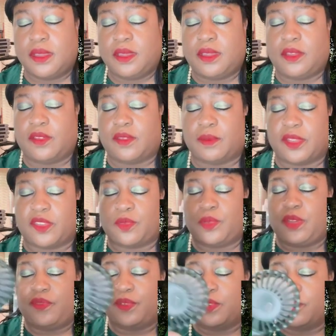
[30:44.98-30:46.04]
Using my
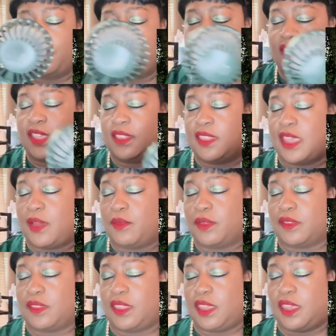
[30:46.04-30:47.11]
Sweet Full fan. That
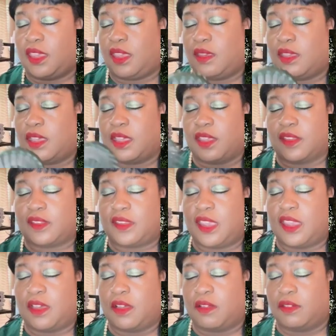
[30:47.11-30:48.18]
was the Stay
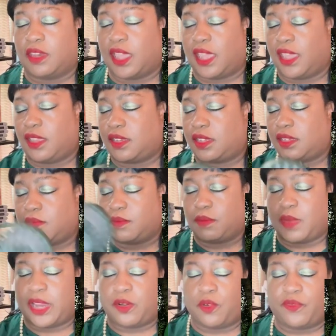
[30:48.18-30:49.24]
All Night
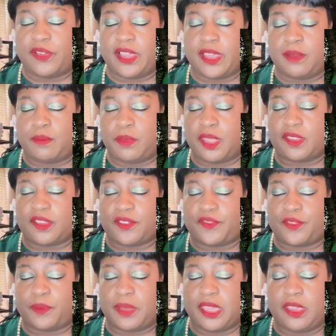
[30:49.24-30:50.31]
Microfine Mist
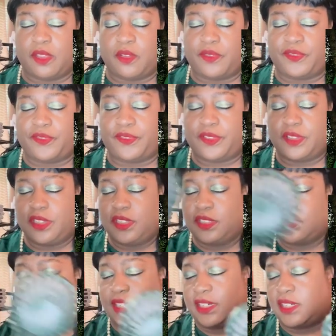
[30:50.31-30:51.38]
from e.l.f.
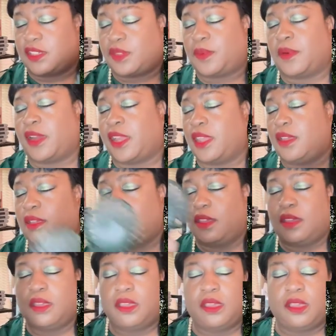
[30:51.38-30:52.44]
setting spray.
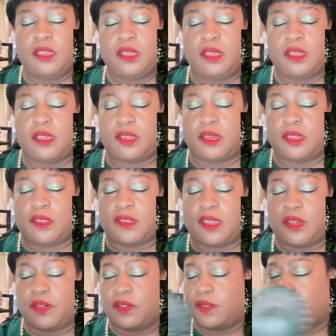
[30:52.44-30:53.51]

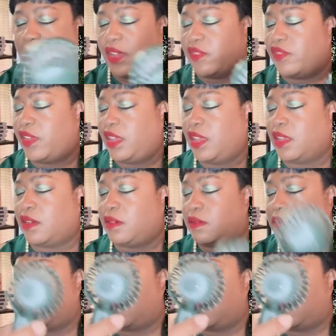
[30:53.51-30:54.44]
Here's my fan.